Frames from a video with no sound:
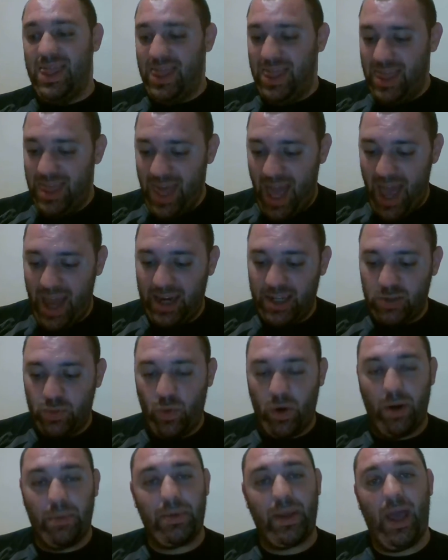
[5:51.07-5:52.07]
That is
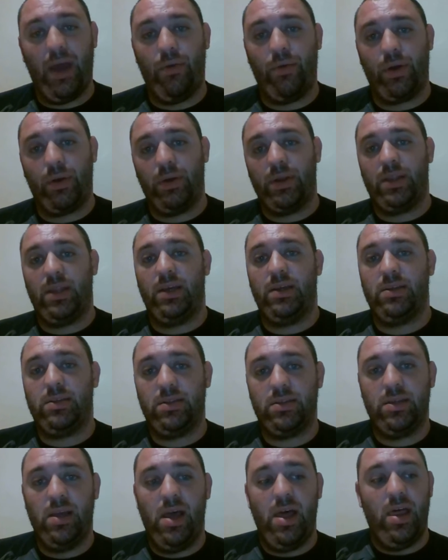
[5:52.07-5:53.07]
where I'm going with
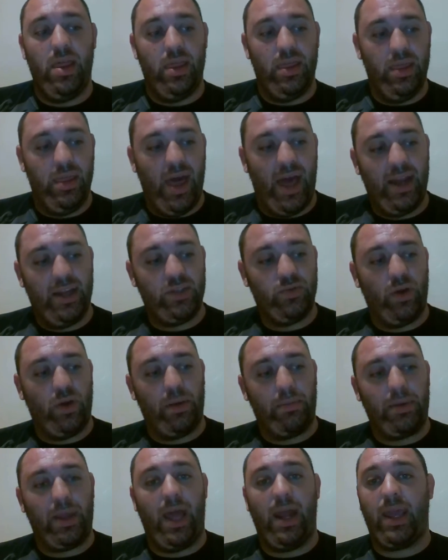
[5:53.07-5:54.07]
this. That is what
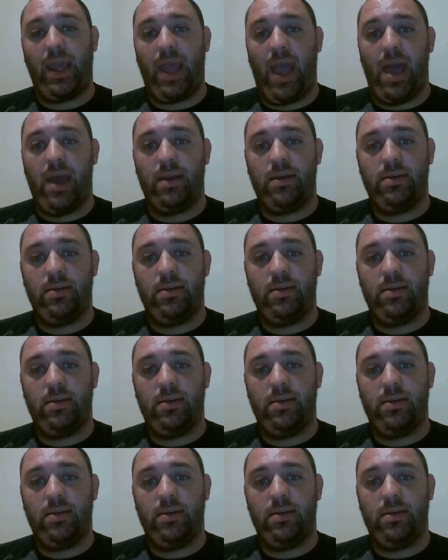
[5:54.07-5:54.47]
I'm getting at.